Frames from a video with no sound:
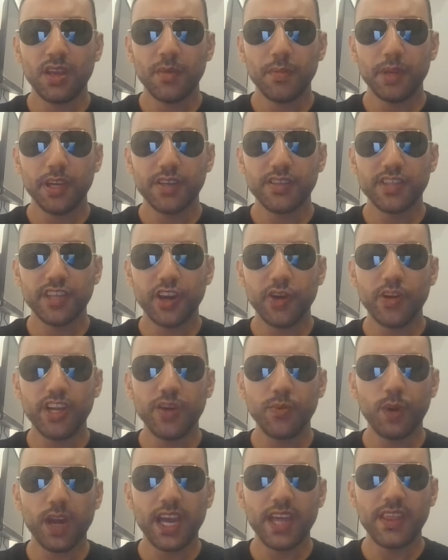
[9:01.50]
because the
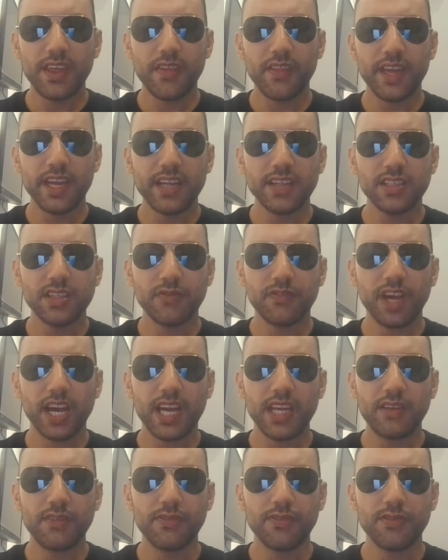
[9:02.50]
only way that they can
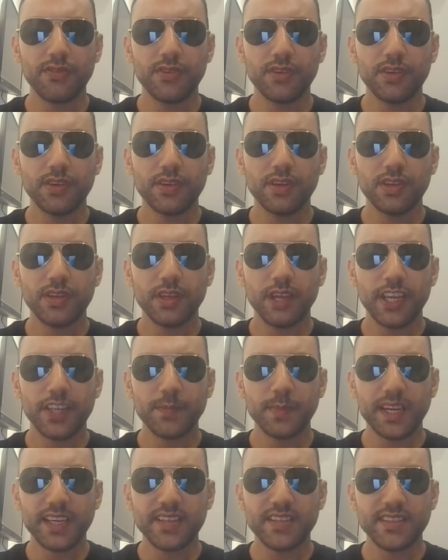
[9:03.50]
survive is
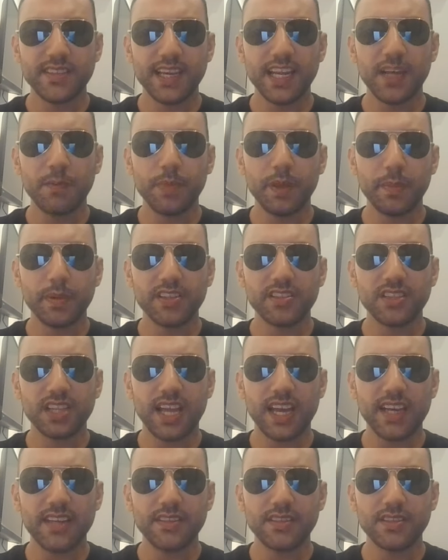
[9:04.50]
by stealing people's
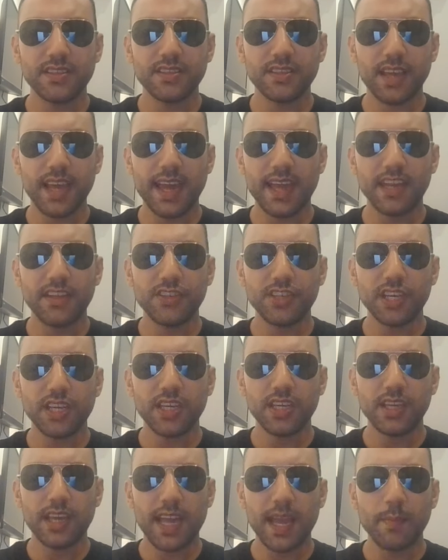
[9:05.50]
light,
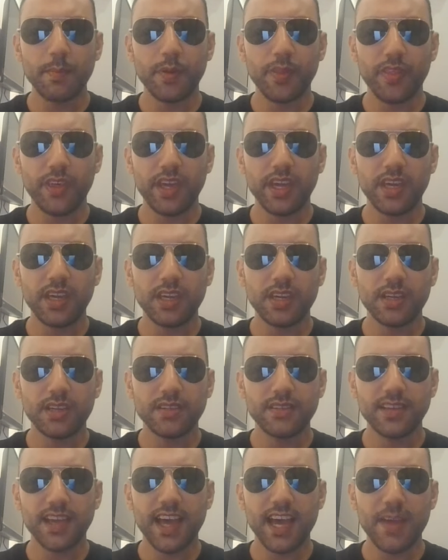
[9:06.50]
energy, empathy,
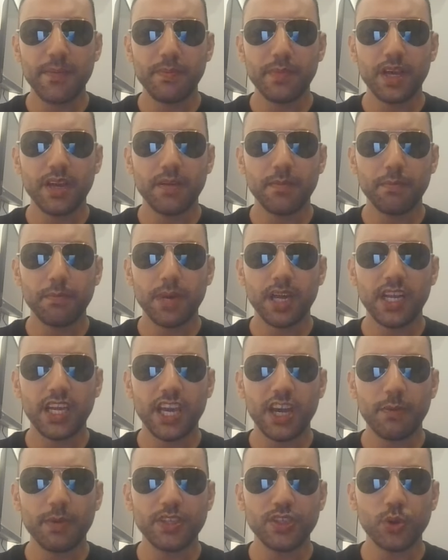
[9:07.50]
time,
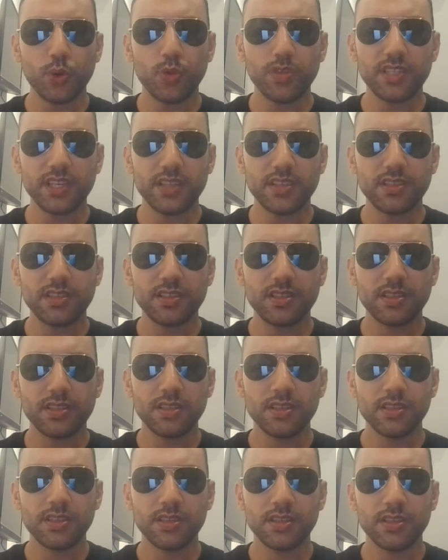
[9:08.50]
money and resources.
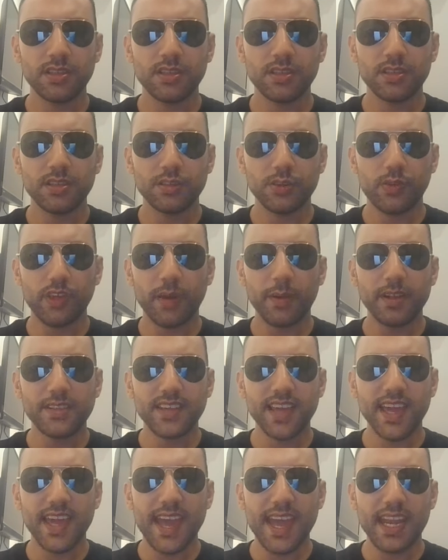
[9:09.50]
So they will
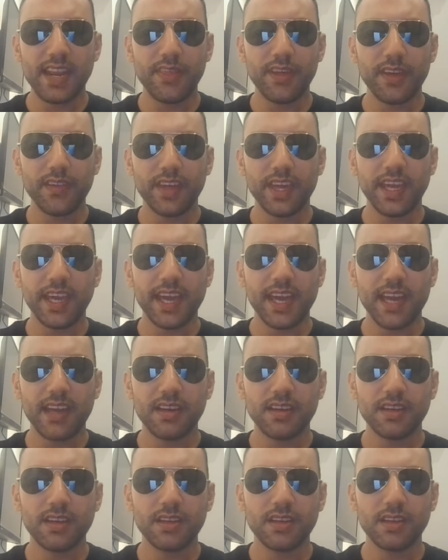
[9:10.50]
take anything they can.